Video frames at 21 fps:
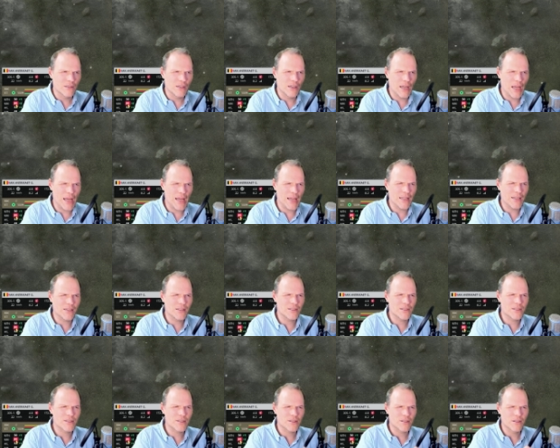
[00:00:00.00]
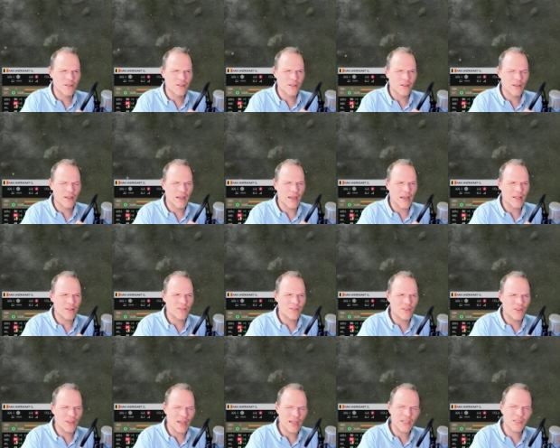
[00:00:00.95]
And at
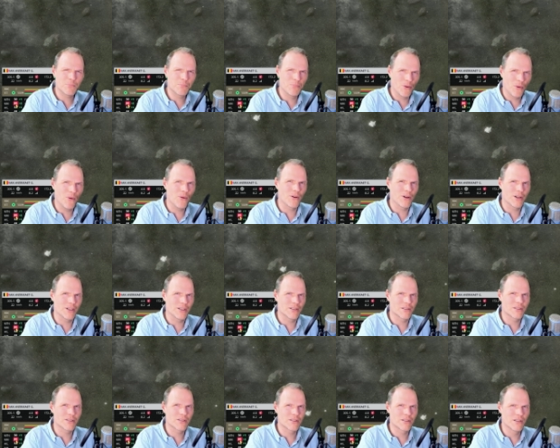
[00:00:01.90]
that point,